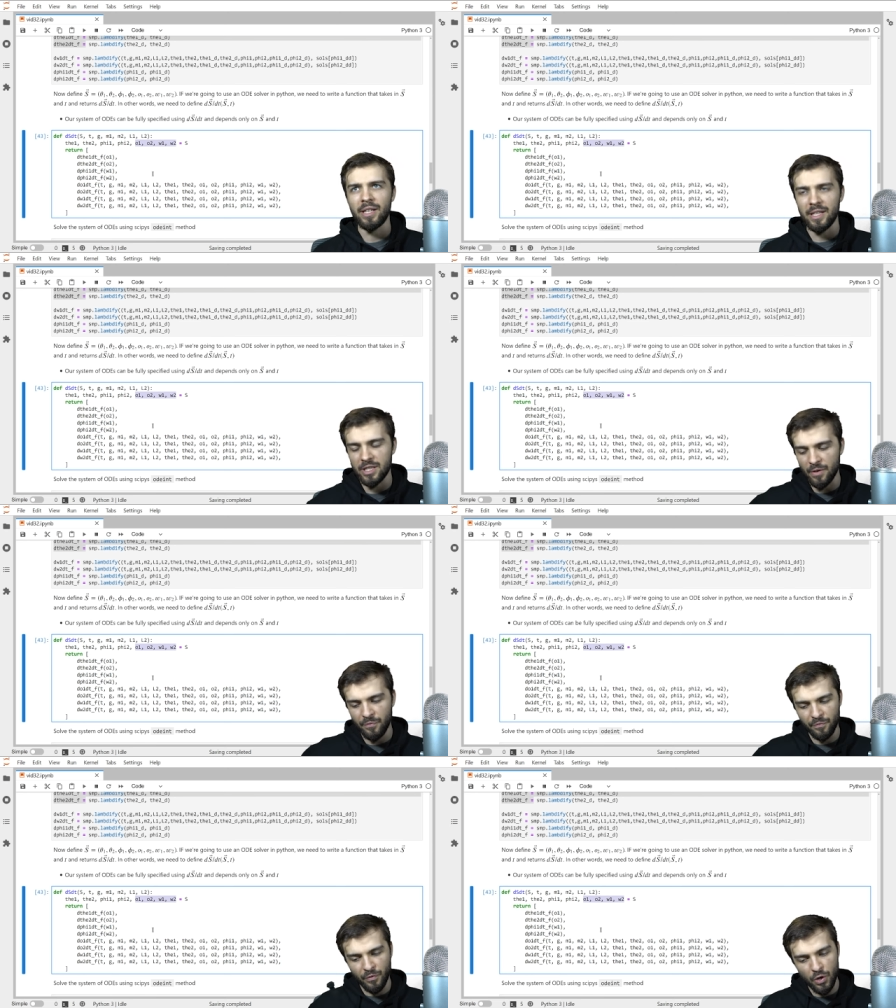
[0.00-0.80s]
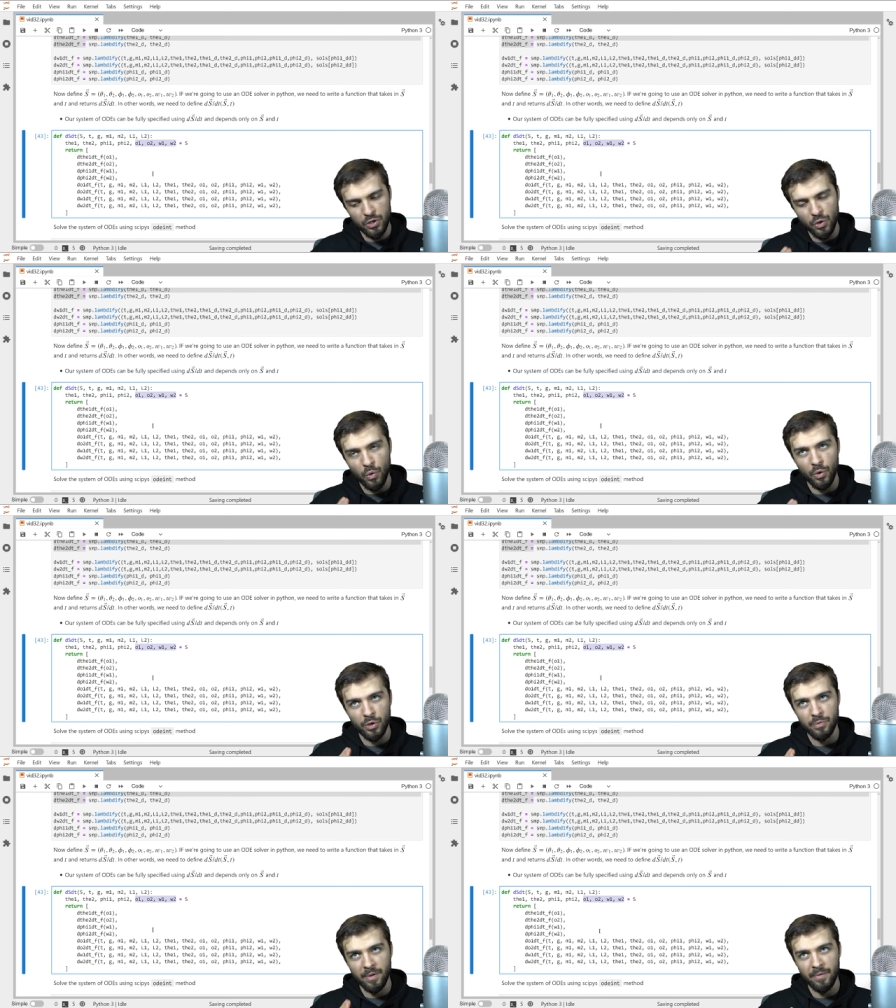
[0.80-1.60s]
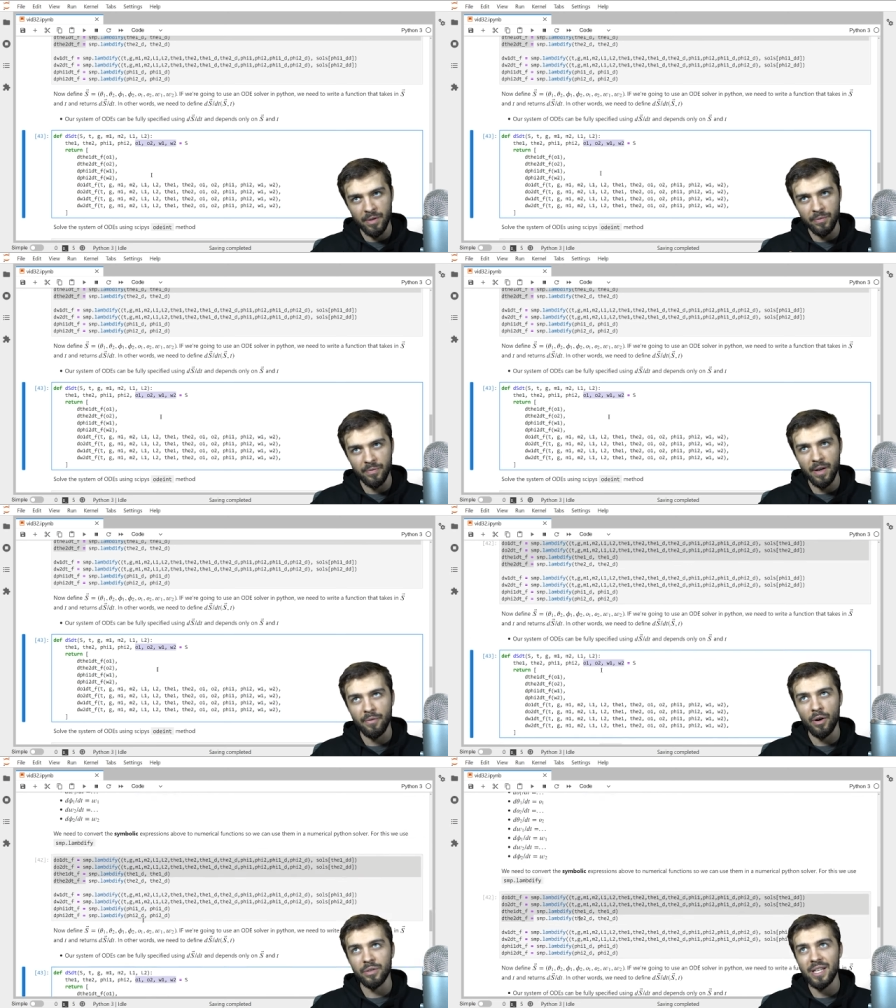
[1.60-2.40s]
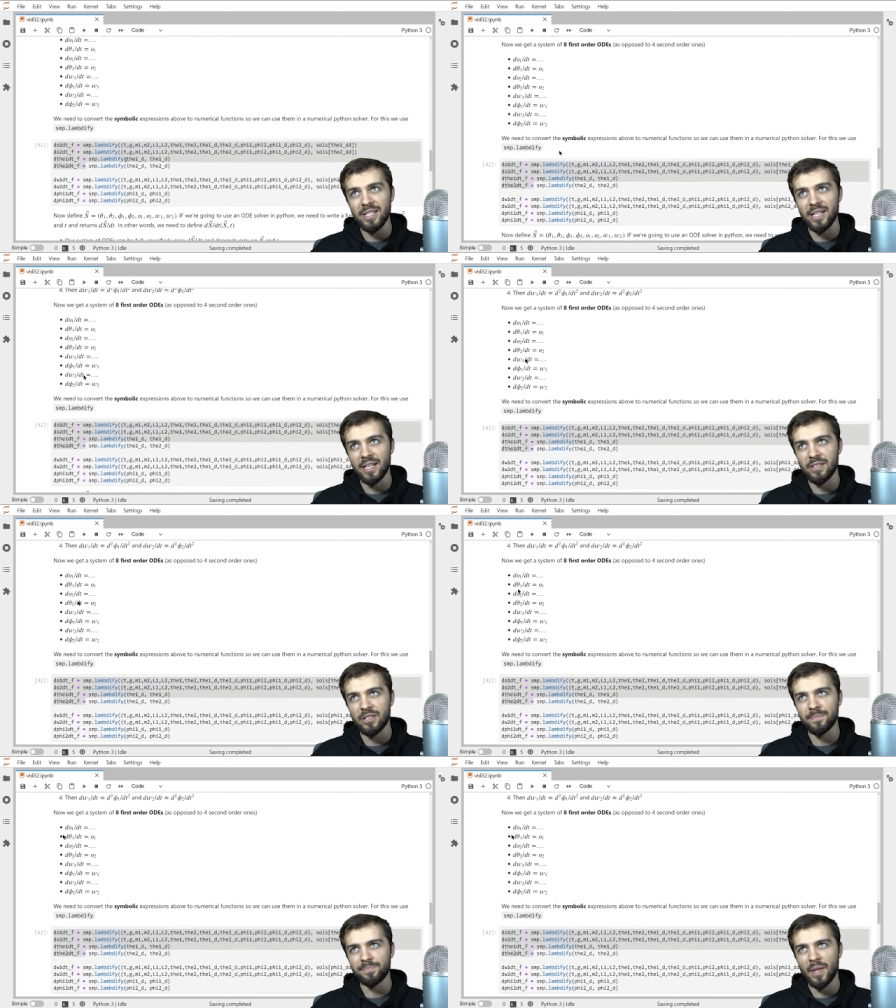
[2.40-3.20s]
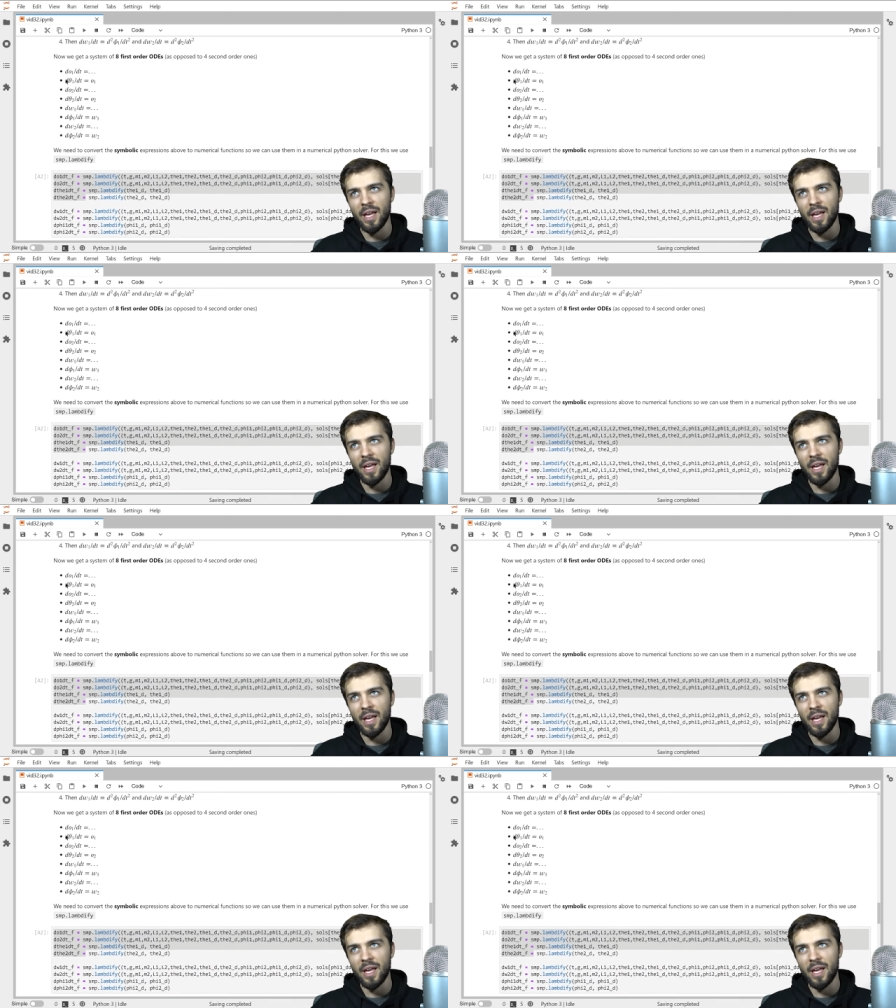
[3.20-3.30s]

And it's the first order derivative of all these things